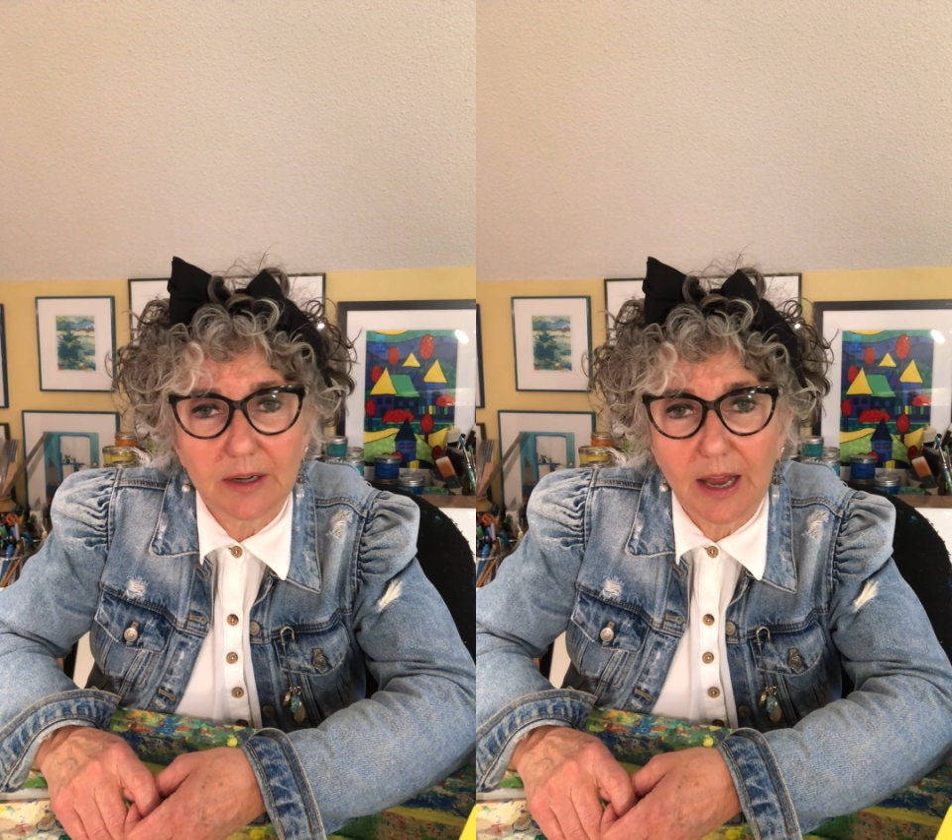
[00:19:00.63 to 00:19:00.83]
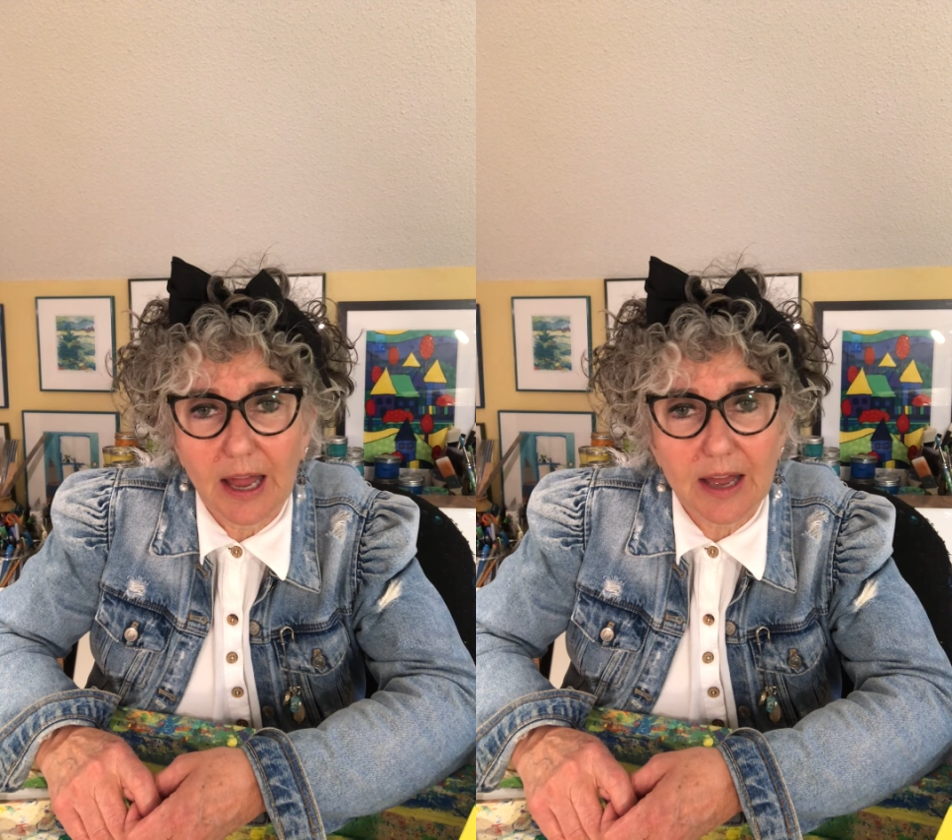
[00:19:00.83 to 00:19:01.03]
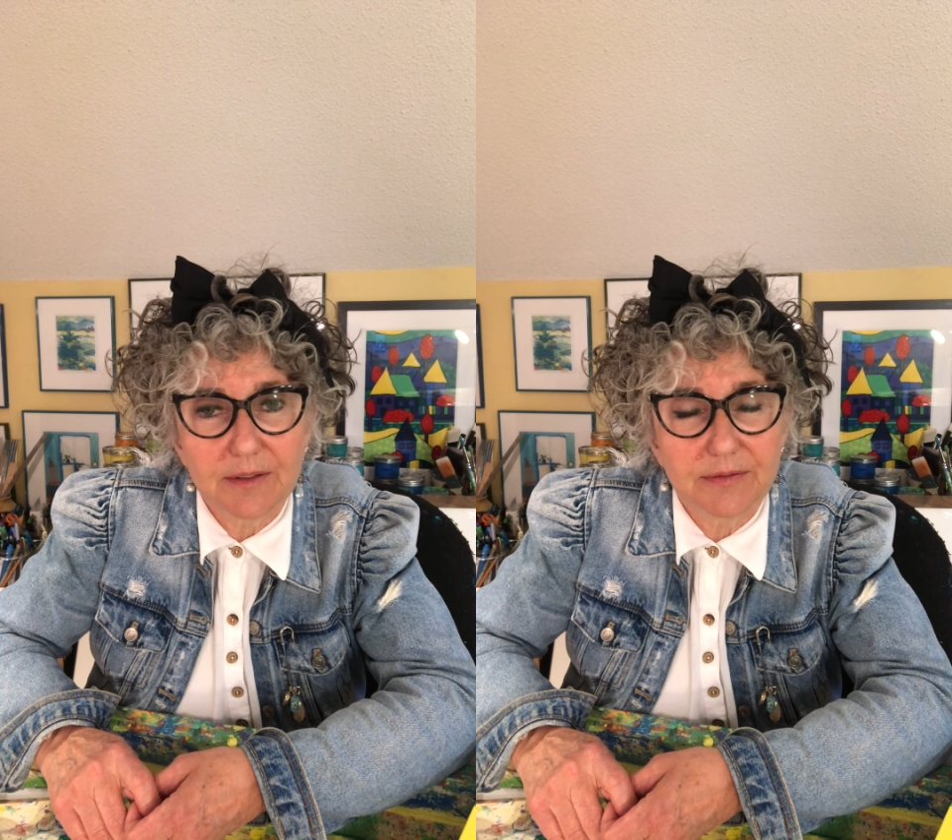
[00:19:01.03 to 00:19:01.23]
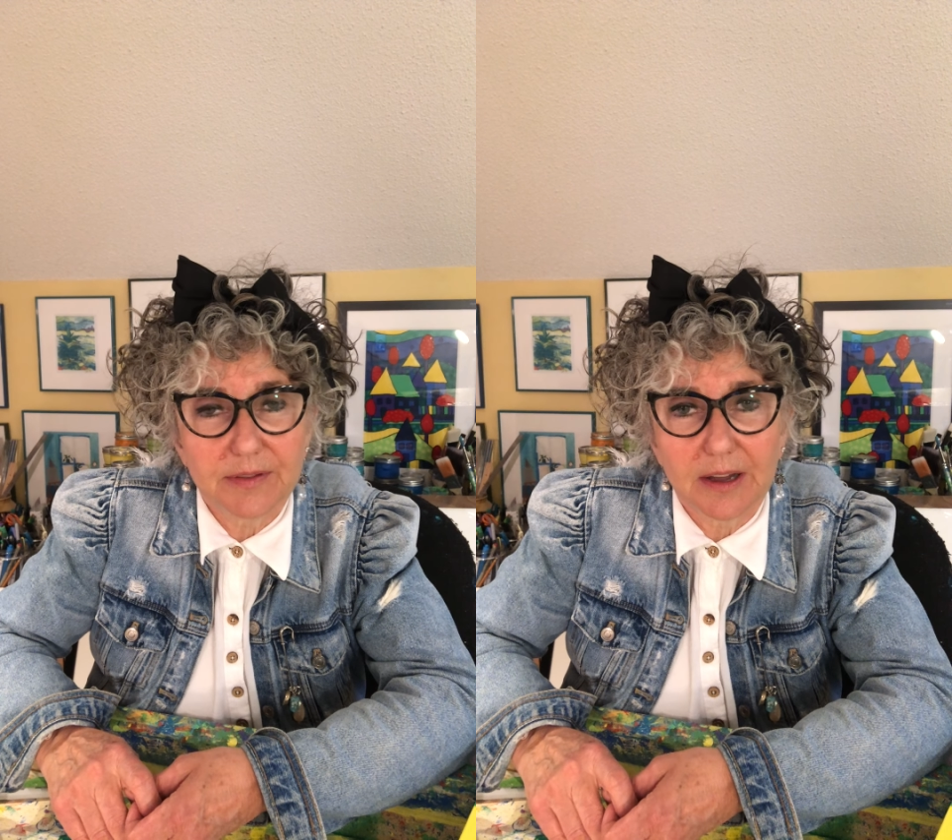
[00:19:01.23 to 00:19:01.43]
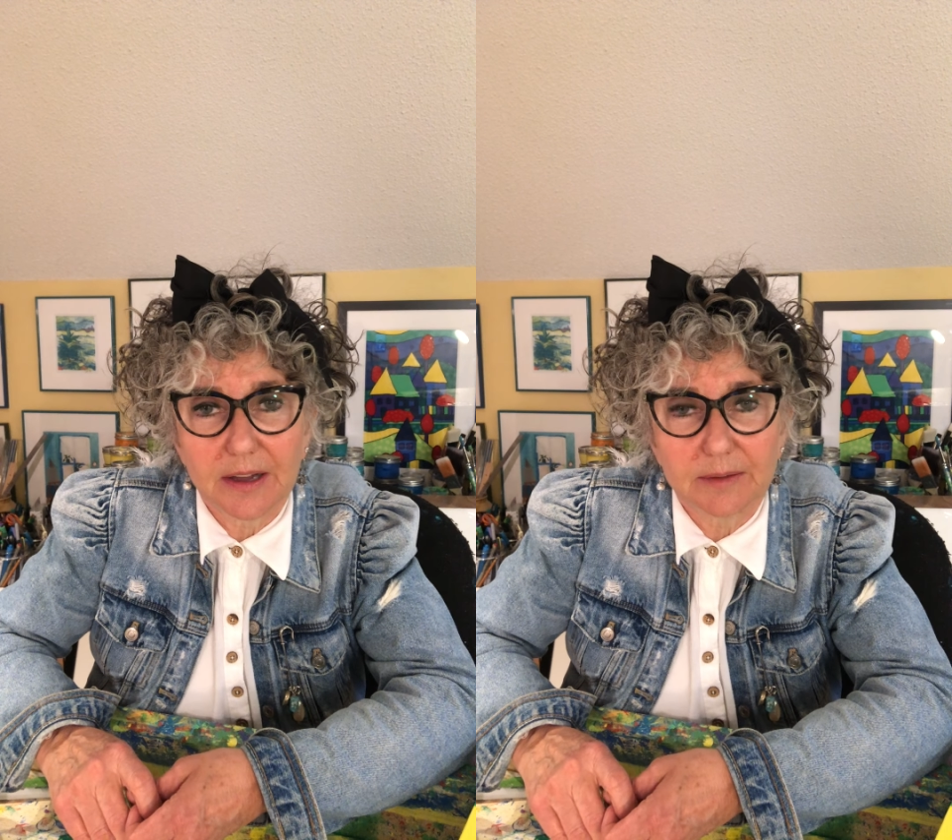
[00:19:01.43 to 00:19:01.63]
have
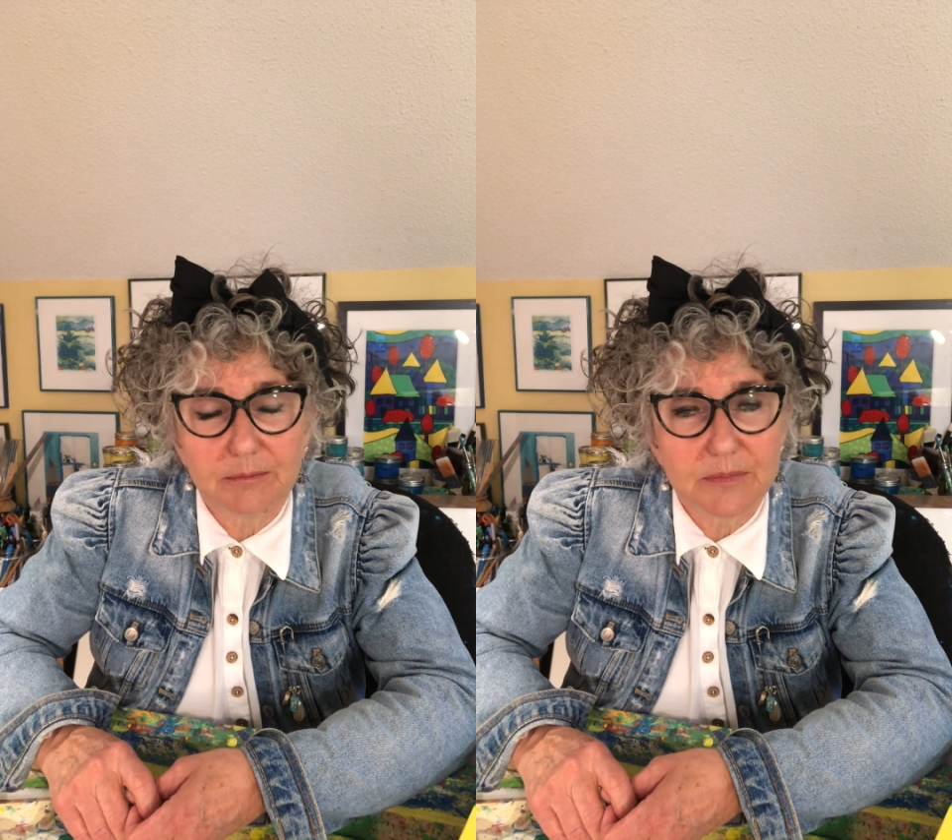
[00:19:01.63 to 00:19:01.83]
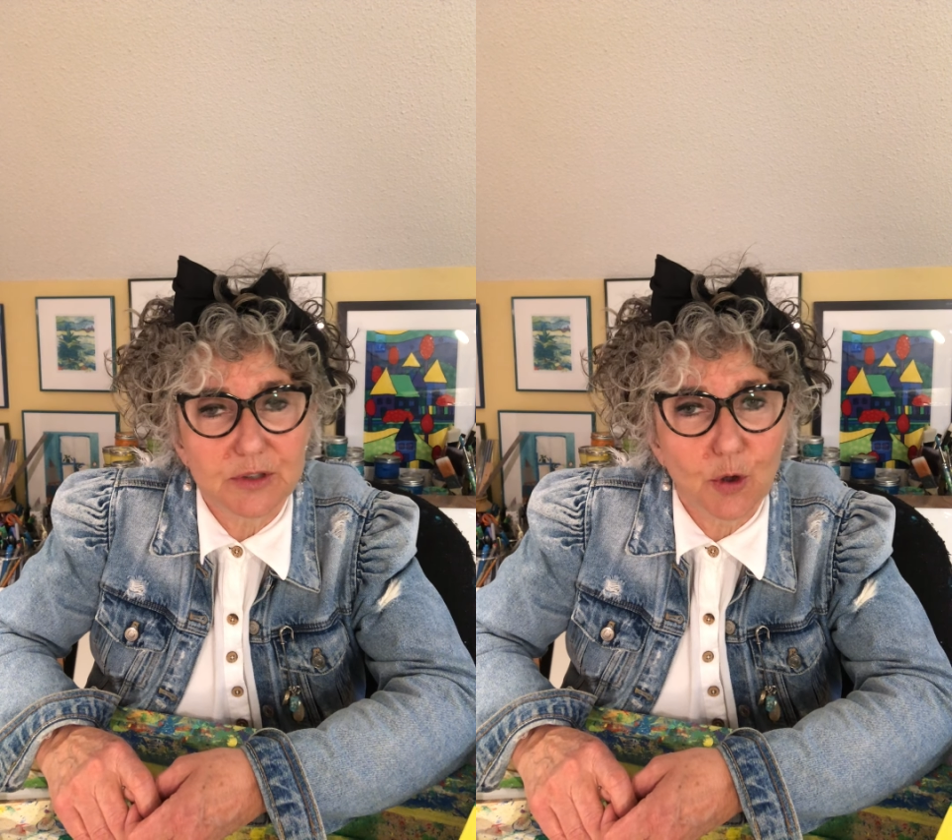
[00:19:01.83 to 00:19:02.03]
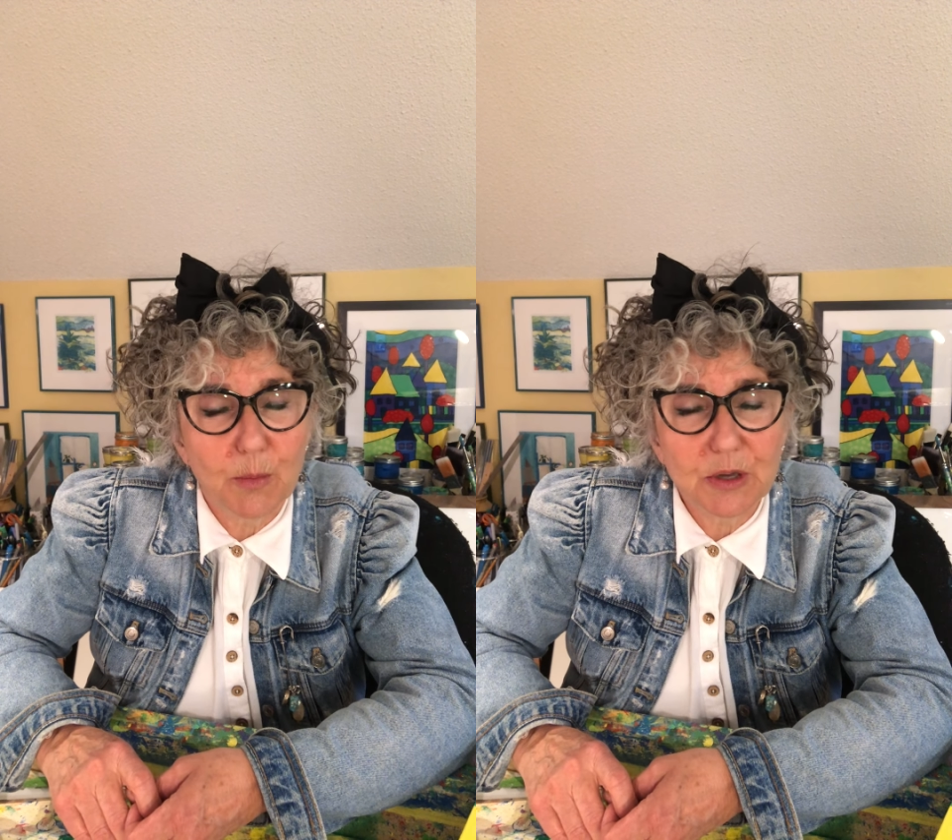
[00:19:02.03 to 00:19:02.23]
uh, so